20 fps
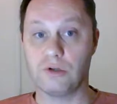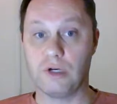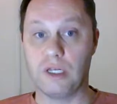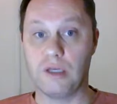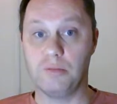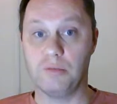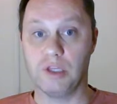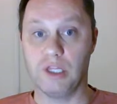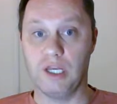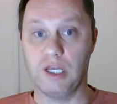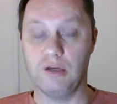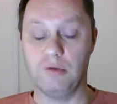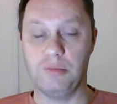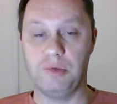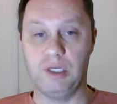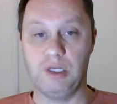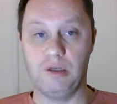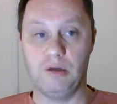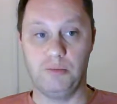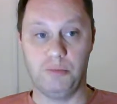or Himalayan
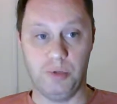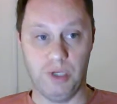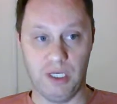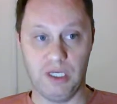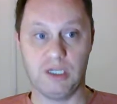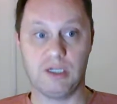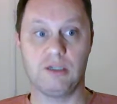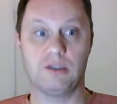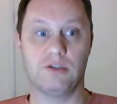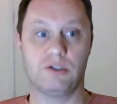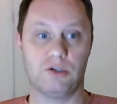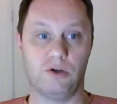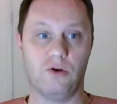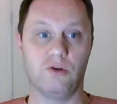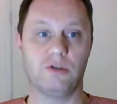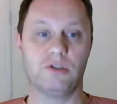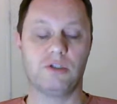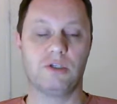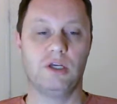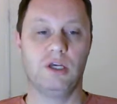pink
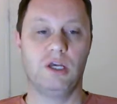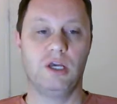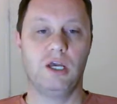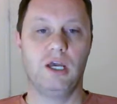salt.